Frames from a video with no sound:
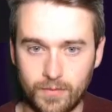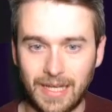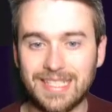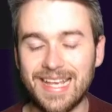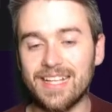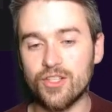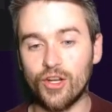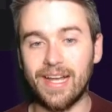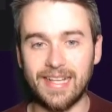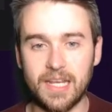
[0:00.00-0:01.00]
I say it's
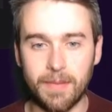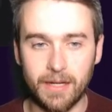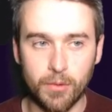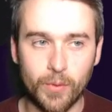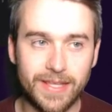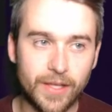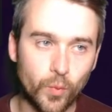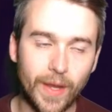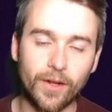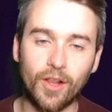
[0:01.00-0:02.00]
not getting any better, but we
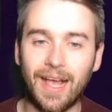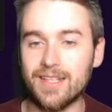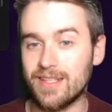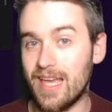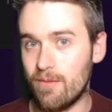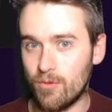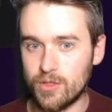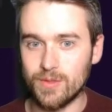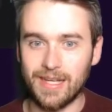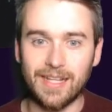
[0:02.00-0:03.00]
did win our last game,
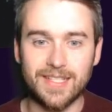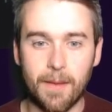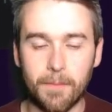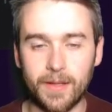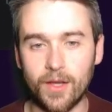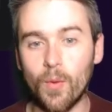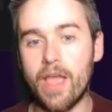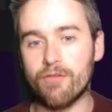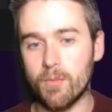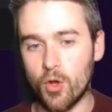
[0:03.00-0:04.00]
which was against Empoli,
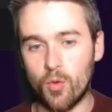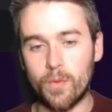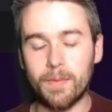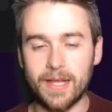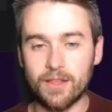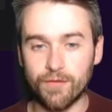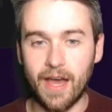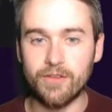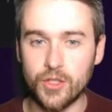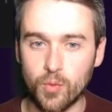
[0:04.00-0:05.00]
away from home. We played the
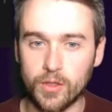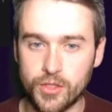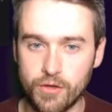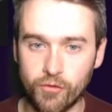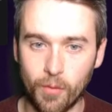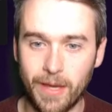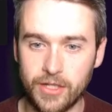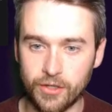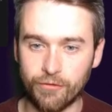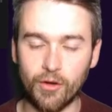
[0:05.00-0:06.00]
5-2-1-2
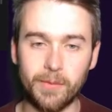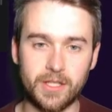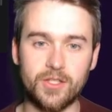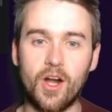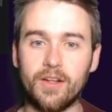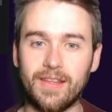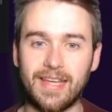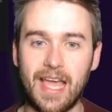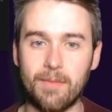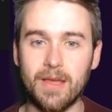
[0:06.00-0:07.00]
formation from the start of the
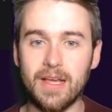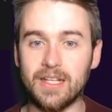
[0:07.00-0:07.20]
game.